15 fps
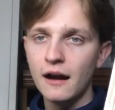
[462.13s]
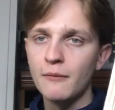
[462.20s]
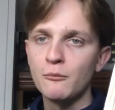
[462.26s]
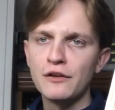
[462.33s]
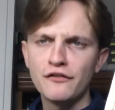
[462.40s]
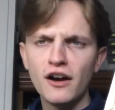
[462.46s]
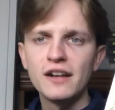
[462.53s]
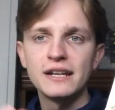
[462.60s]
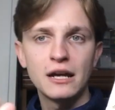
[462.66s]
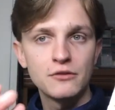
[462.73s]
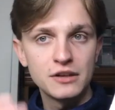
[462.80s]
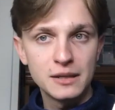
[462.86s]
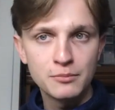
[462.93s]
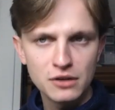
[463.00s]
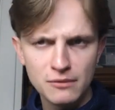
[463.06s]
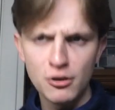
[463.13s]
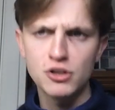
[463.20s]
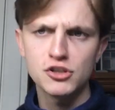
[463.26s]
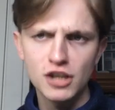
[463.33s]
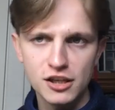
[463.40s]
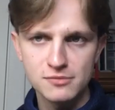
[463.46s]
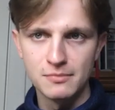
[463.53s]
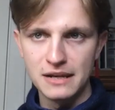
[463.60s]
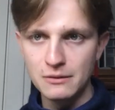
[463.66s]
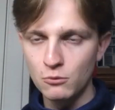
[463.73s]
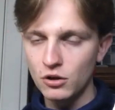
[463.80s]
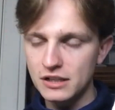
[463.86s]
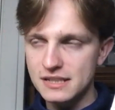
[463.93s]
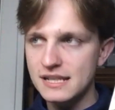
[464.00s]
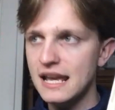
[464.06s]
We find out that he pretty much does mean
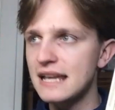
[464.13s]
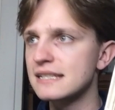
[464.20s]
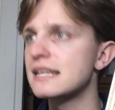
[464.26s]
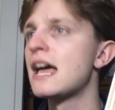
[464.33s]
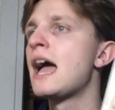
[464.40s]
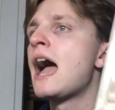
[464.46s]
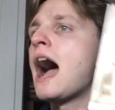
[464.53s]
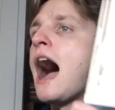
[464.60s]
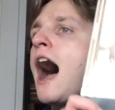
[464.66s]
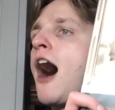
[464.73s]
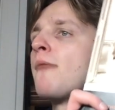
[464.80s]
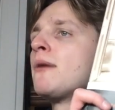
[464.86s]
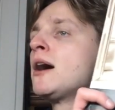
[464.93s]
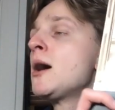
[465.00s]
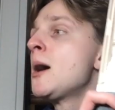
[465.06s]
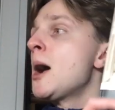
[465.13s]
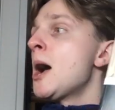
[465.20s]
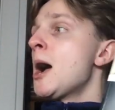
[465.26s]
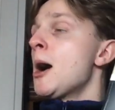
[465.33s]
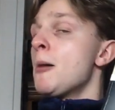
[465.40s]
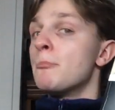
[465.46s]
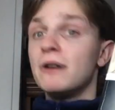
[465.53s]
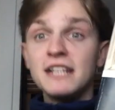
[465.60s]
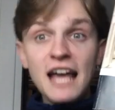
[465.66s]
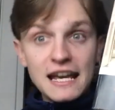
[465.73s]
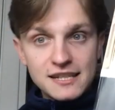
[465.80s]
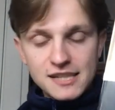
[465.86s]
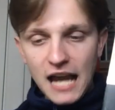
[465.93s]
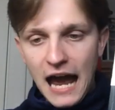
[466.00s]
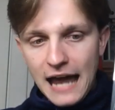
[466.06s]
what he says. But
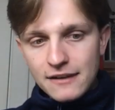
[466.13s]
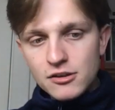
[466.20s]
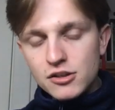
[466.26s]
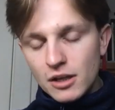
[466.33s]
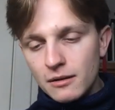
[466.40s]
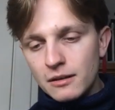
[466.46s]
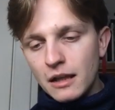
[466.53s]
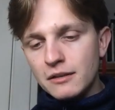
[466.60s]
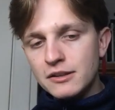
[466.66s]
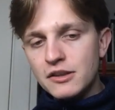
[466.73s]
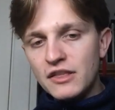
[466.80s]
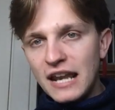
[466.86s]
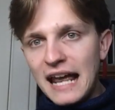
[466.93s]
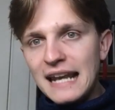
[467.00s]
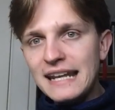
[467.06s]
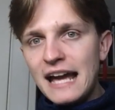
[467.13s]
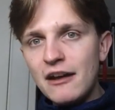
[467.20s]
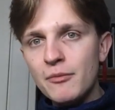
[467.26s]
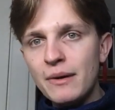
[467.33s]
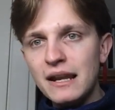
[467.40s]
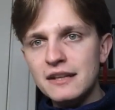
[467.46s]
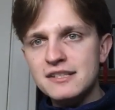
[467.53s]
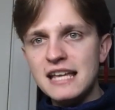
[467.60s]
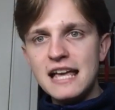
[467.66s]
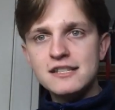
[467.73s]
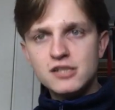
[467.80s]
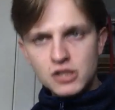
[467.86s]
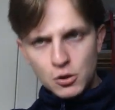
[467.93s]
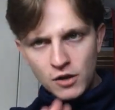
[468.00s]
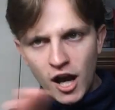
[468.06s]
yes, and the Lady Arabella
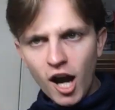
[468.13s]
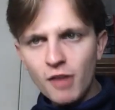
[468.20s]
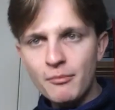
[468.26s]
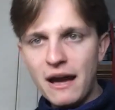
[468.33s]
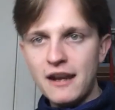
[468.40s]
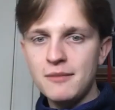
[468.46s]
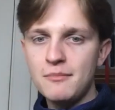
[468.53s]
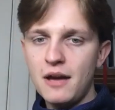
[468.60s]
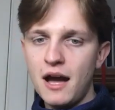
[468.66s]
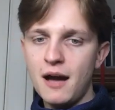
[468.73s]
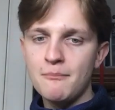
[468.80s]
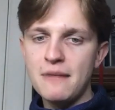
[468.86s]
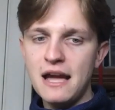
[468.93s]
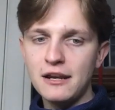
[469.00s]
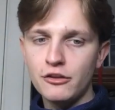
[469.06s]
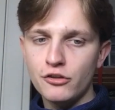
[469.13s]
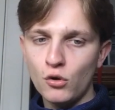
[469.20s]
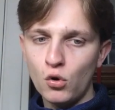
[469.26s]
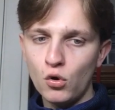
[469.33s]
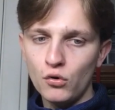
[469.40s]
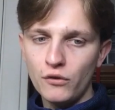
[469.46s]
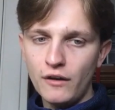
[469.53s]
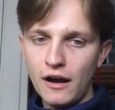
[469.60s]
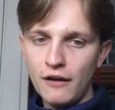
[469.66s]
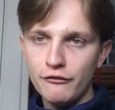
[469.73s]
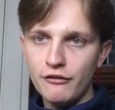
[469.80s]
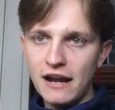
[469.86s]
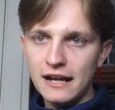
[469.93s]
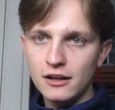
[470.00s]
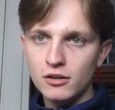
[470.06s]
says, "You can't marry Mary Thorne,
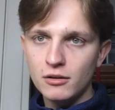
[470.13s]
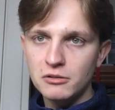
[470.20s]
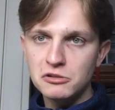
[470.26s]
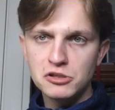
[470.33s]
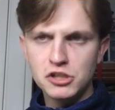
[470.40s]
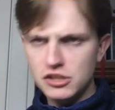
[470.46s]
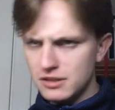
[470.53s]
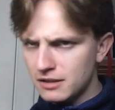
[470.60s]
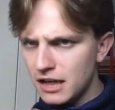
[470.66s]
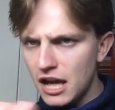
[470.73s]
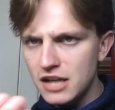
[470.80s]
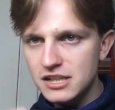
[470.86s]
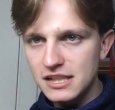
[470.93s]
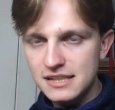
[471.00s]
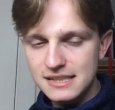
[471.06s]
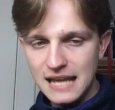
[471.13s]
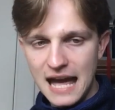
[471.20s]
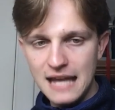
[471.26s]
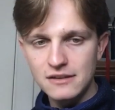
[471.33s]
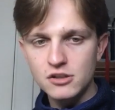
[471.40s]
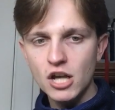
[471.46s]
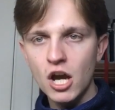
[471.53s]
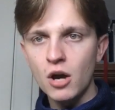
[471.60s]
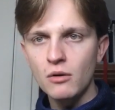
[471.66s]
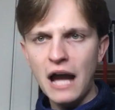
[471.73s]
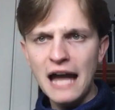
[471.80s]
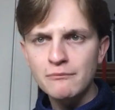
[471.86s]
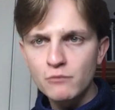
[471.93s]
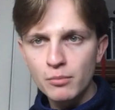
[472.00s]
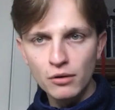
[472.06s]
Frank. She's a courteous and
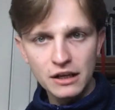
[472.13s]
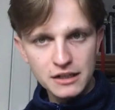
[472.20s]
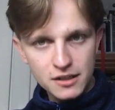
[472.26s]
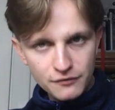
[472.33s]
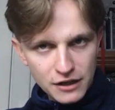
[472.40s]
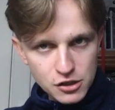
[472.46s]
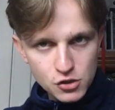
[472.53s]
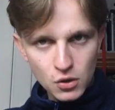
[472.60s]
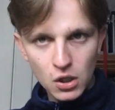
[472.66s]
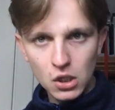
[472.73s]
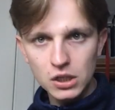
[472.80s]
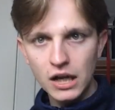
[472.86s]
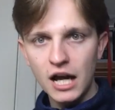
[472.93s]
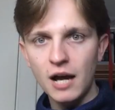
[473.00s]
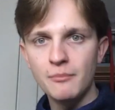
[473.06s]
admirable individual.